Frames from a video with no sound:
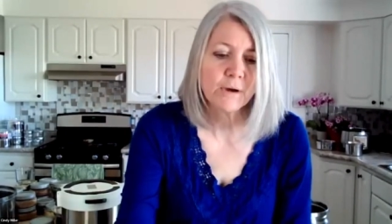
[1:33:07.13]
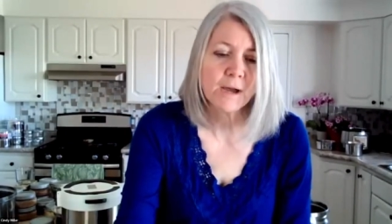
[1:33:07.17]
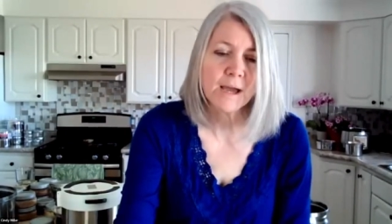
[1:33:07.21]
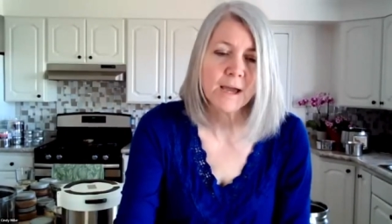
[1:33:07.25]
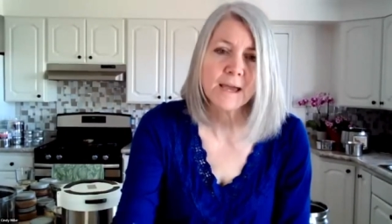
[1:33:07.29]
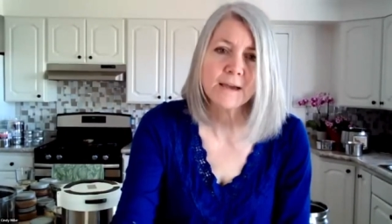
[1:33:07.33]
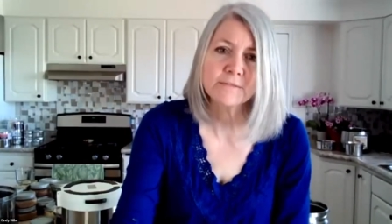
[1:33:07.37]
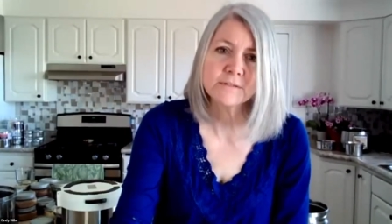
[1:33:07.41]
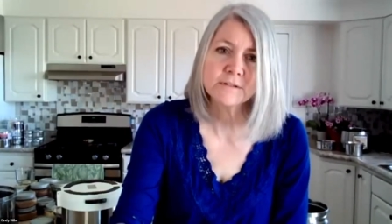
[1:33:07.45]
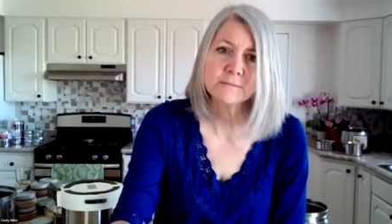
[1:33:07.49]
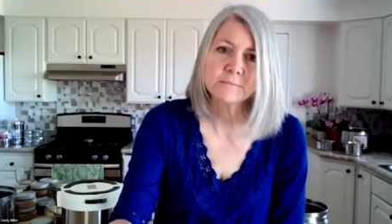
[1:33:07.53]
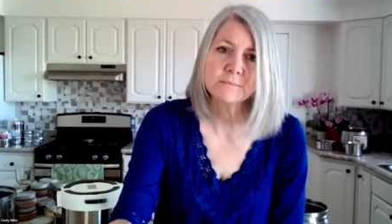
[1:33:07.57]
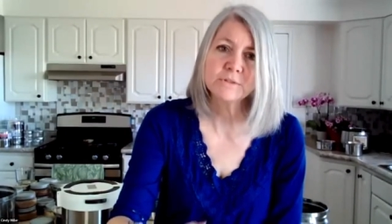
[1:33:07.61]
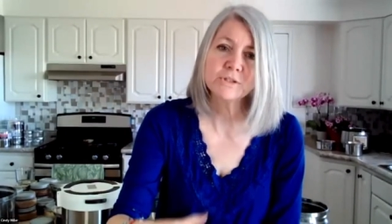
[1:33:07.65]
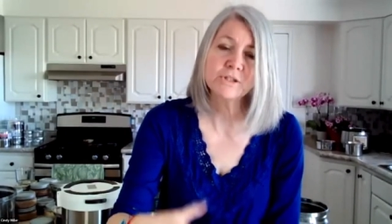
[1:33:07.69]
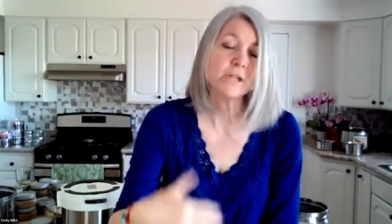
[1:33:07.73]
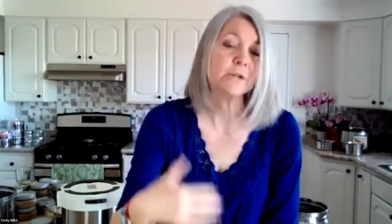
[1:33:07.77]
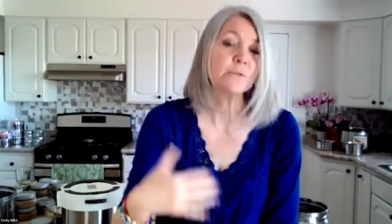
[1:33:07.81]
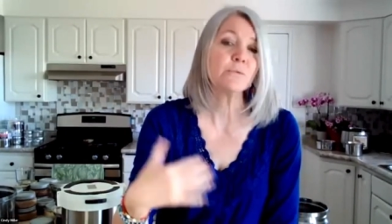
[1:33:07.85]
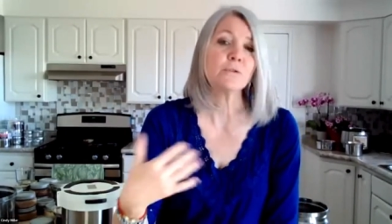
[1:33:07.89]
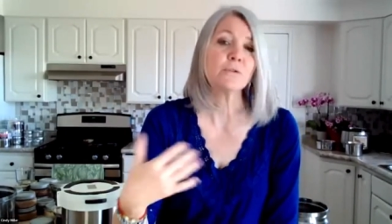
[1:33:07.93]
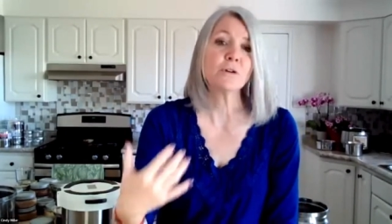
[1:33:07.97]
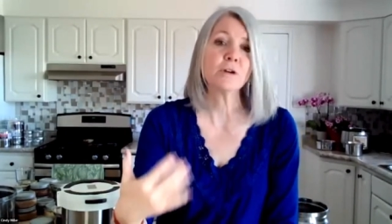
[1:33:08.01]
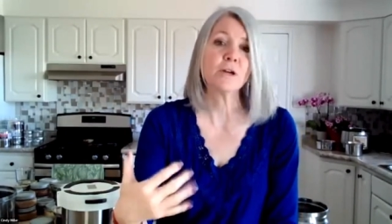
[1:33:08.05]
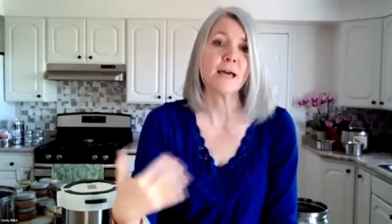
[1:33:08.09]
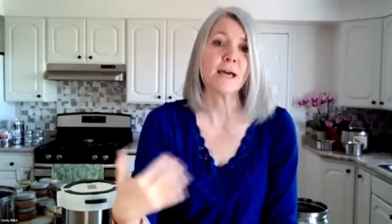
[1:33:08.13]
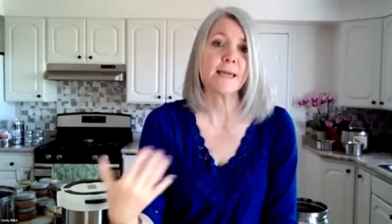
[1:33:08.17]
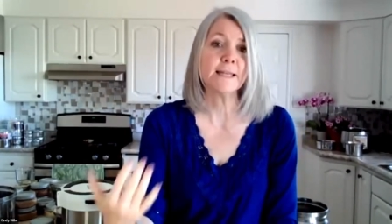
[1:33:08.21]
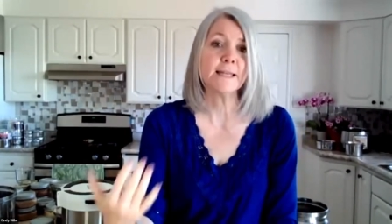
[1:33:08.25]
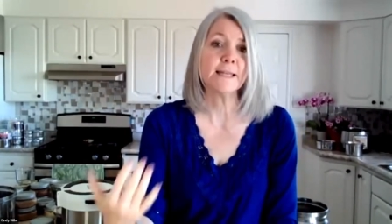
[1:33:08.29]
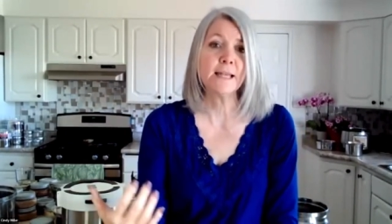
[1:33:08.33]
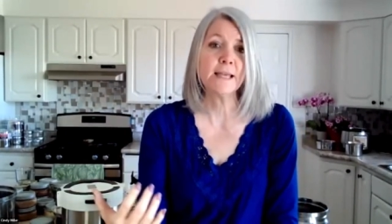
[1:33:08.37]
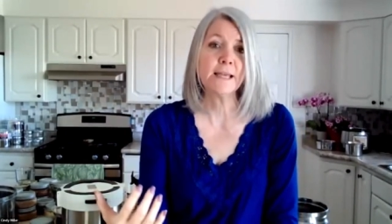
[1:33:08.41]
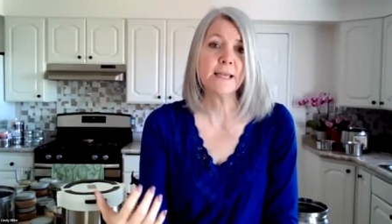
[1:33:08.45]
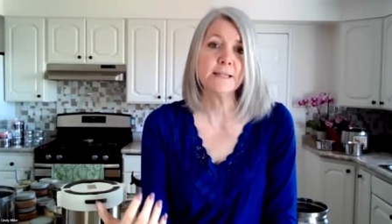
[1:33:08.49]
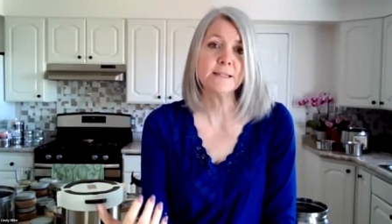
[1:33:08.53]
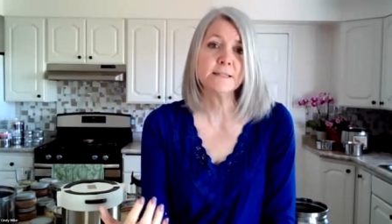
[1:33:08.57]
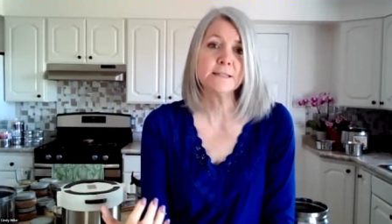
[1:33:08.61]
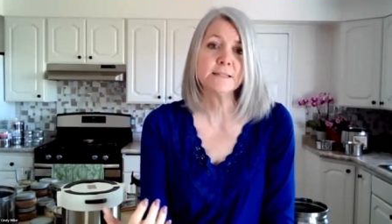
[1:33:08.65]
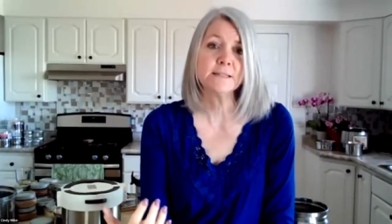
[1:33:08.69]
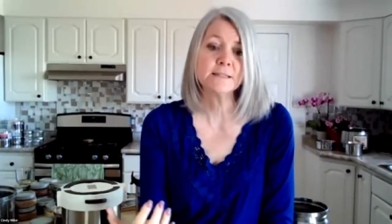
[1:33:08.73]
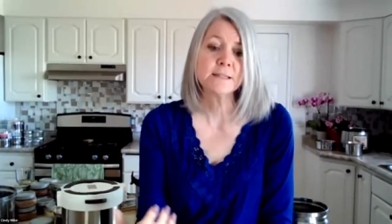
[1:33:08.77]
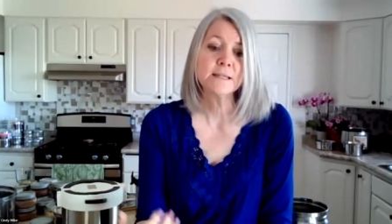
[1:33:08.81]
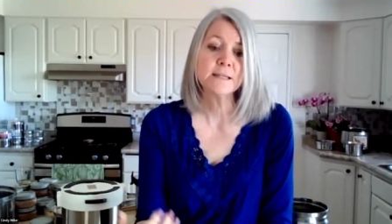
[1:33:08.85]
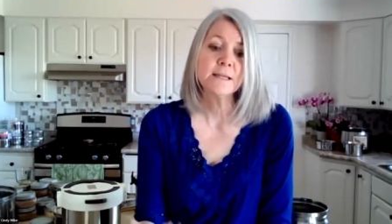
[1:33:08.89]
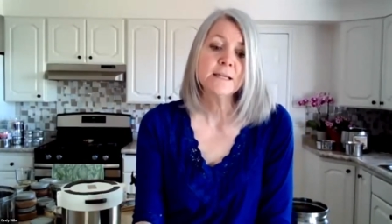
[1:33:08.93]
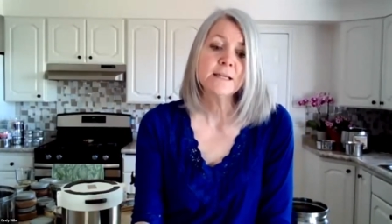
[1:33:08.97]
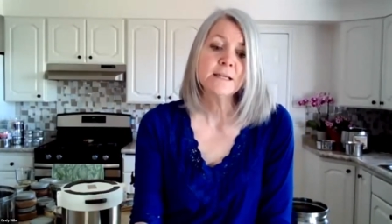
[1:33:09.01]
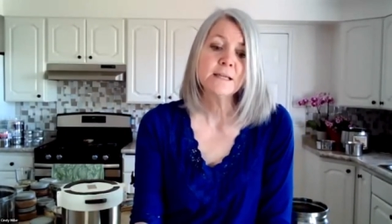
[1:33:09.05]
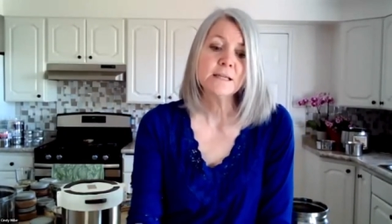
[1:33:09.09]
I have some general
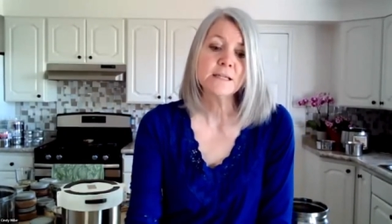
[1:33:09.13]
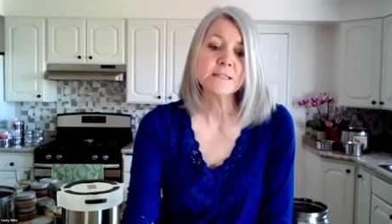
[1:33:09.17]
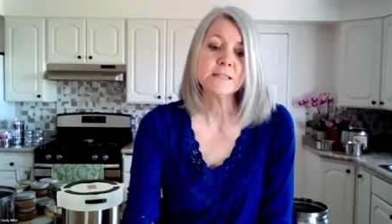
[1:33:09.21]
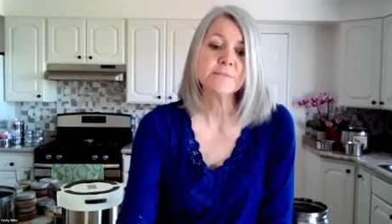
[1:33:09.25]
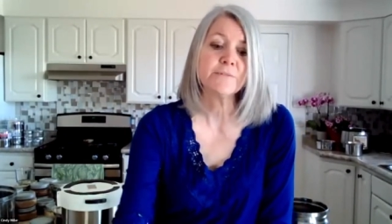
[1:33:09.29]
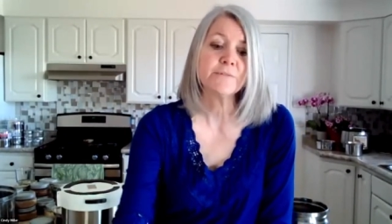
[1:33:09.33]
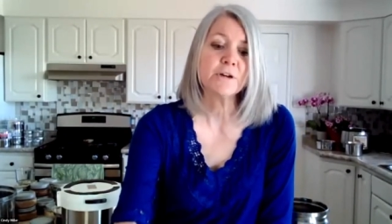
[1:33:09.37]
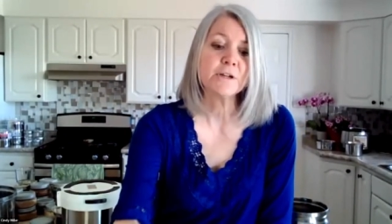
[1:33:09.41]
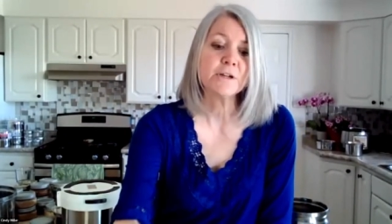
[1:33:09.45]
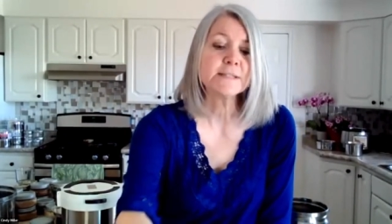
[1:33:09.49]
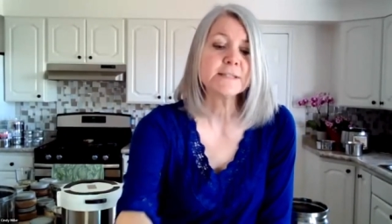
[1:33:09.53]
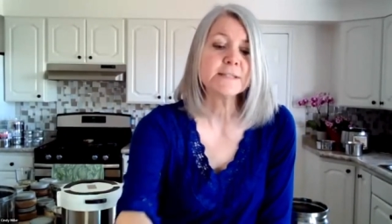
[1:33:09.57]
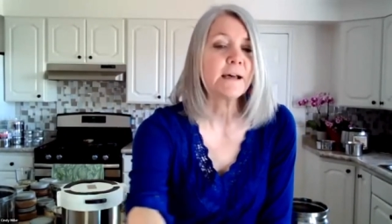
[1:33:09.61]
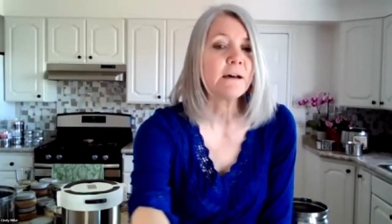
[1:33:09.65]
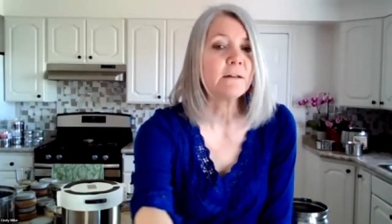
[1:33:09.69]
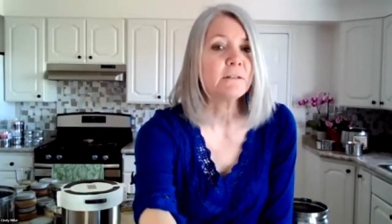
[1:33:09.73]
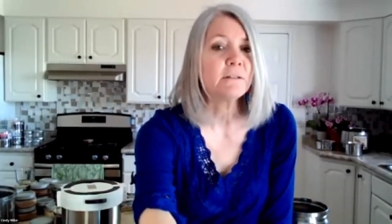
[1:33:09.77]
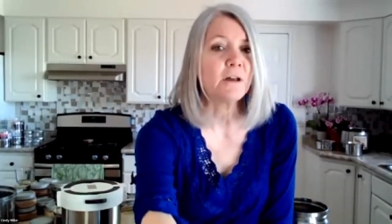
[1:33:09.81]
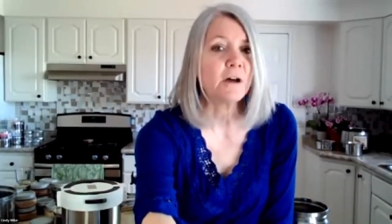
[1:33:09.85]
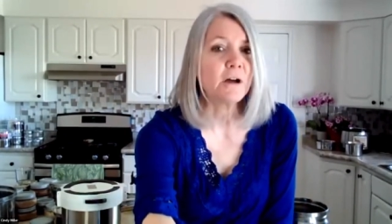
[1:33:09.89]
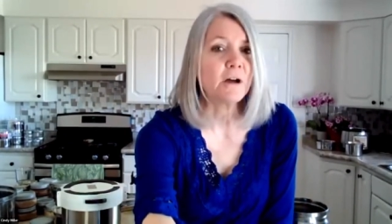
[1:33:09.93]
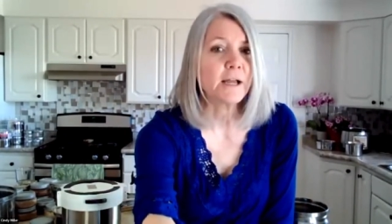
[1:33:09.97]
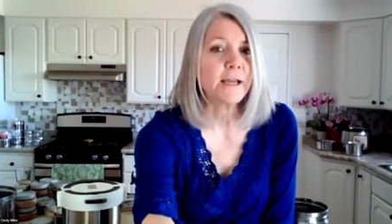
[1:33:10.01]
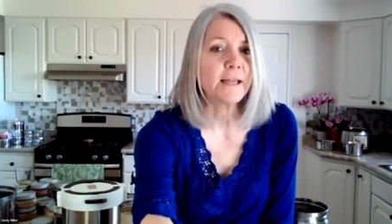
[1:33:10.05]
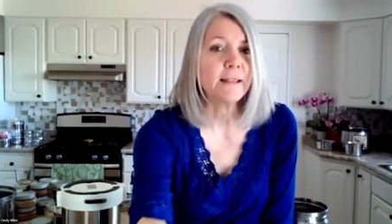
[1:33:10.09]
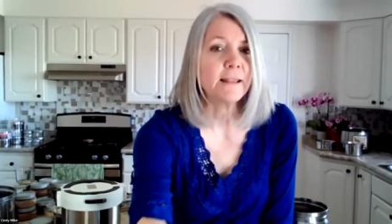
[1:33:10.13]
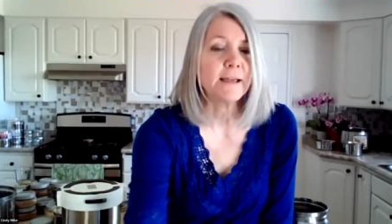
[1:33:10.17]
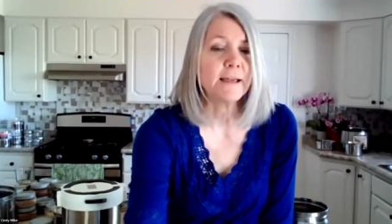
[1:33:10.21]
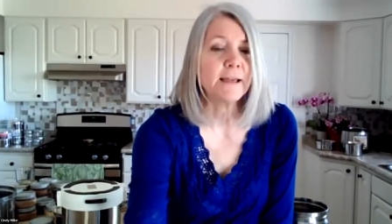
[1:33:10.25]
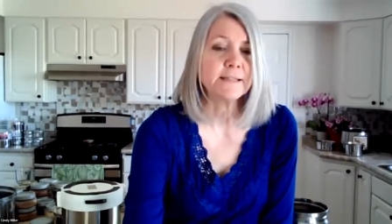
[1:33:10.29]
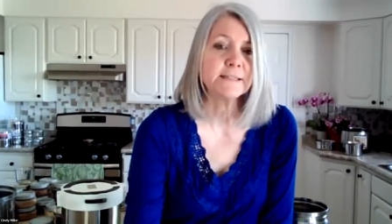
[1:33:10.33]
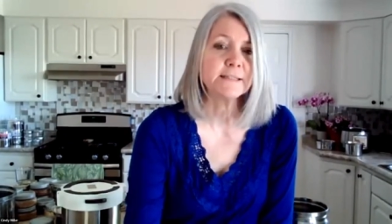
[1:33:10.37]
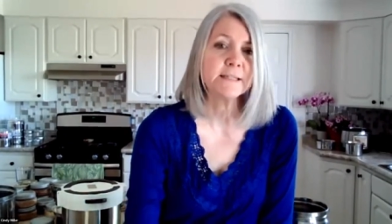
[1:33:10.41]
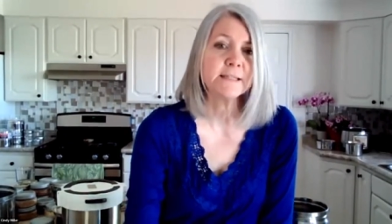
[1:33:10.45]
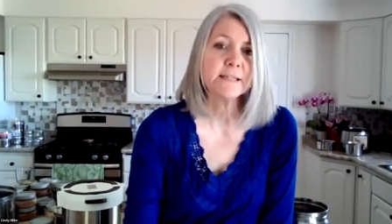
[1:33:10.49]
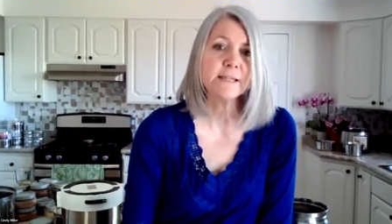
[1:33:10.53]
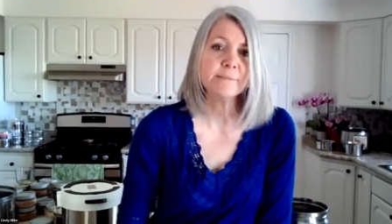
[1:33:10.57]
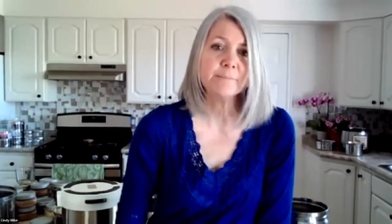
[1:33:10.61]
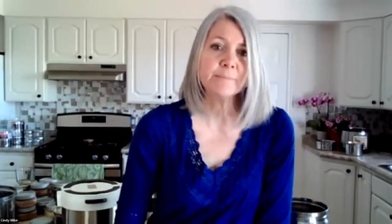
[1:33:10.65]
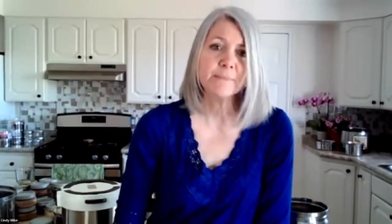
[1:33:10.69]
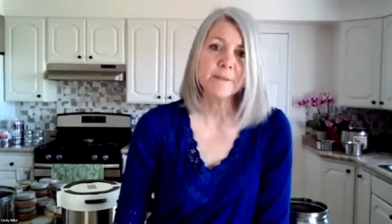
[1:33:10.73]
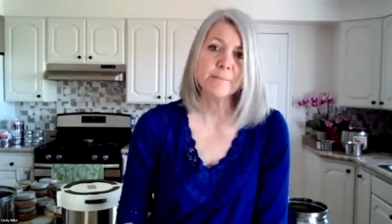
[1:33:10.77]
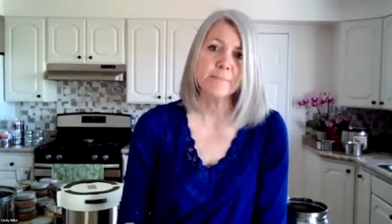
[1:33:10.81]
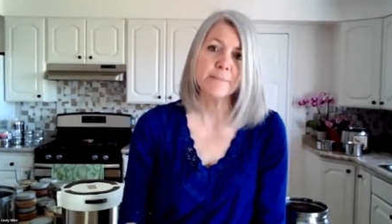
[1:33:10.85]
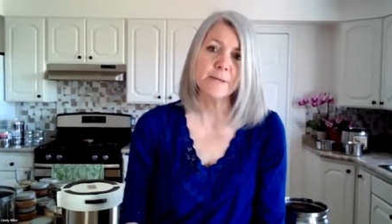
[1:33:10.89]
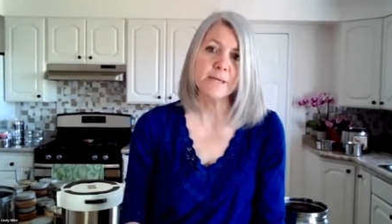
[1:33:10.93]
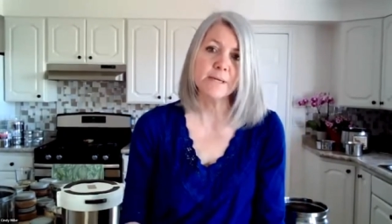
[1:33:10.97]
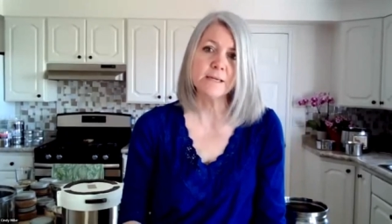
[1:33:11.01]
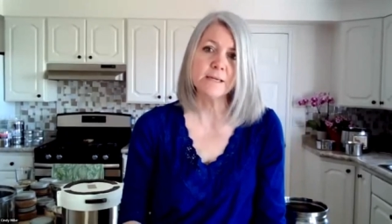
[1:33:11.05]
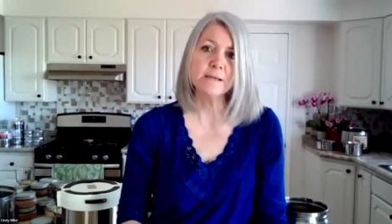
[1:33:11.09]
guidelines as far as how long I like to keep
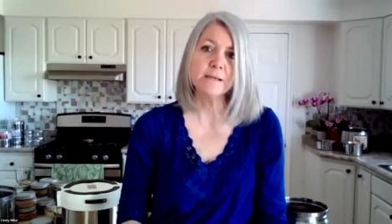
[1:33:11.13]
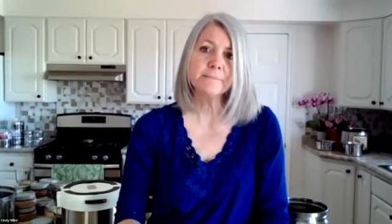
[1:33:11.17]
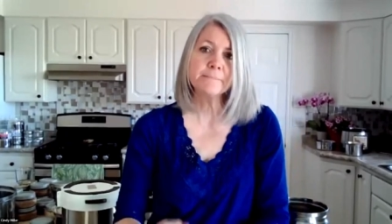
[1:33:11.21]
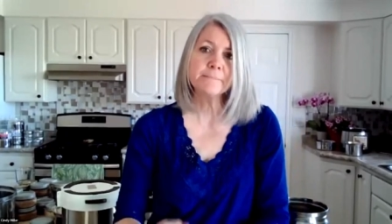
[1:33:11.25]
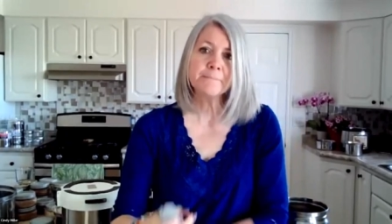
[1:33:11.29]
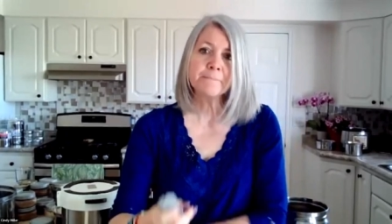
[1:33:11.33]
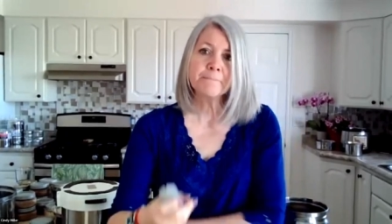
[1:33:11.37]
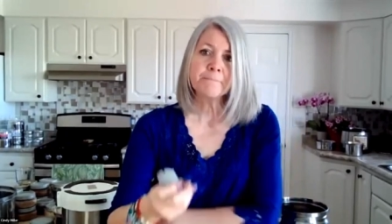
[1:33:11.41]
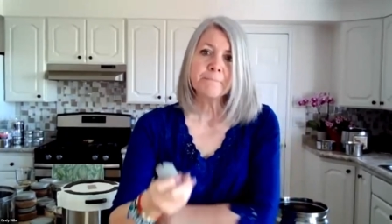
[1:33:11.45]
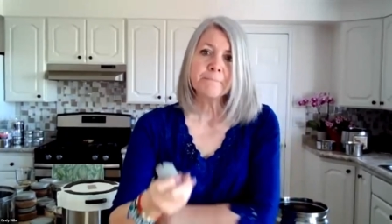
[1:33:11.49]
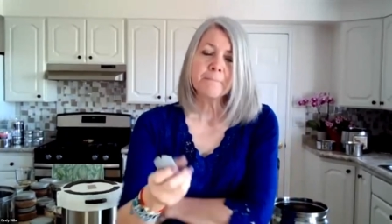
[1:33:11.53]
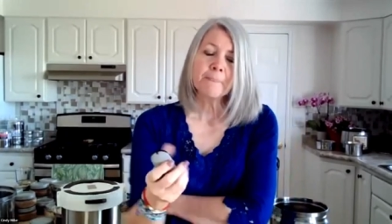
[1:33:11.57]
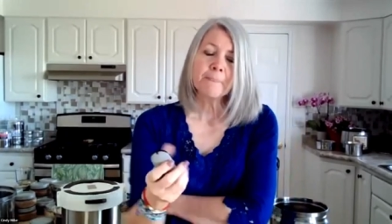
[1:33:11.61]
them in.